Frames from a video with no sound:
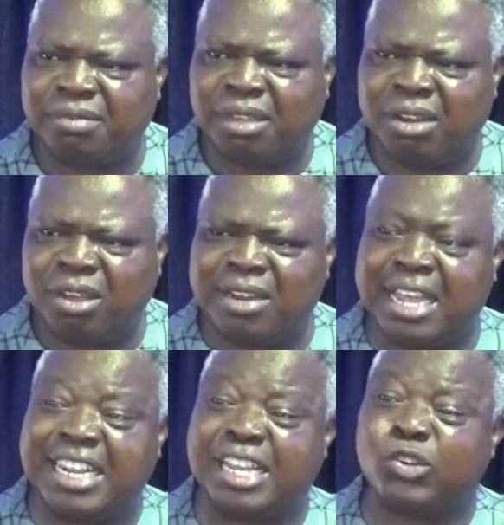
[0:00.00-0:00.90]
And all
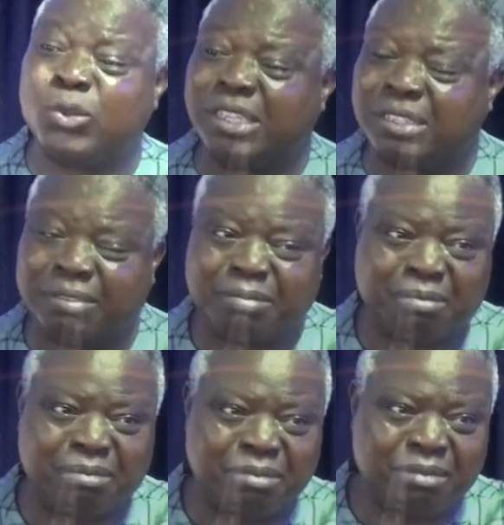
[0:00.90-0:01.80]
that they are doing
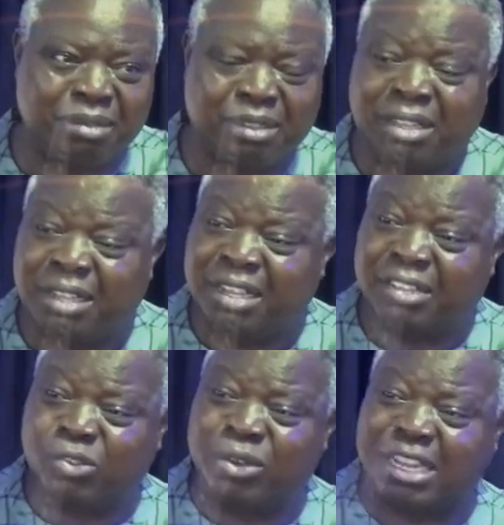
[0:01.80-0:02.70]

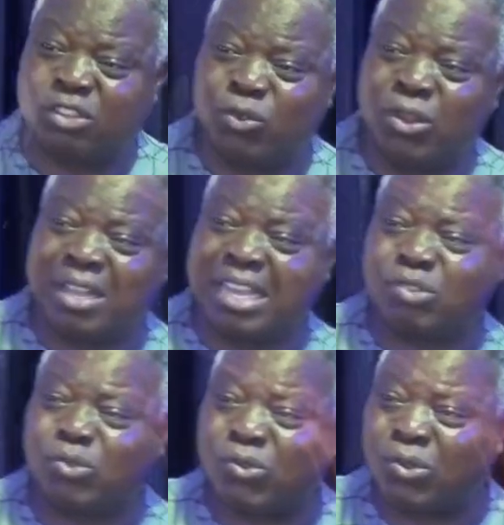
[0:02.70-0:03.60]
is so that you will not get
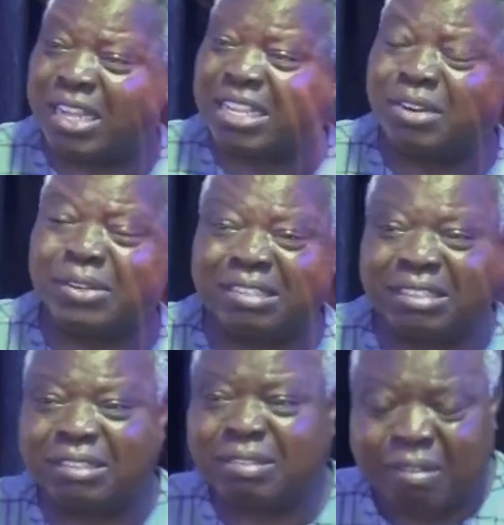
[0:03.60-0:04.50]
to, to that anointing.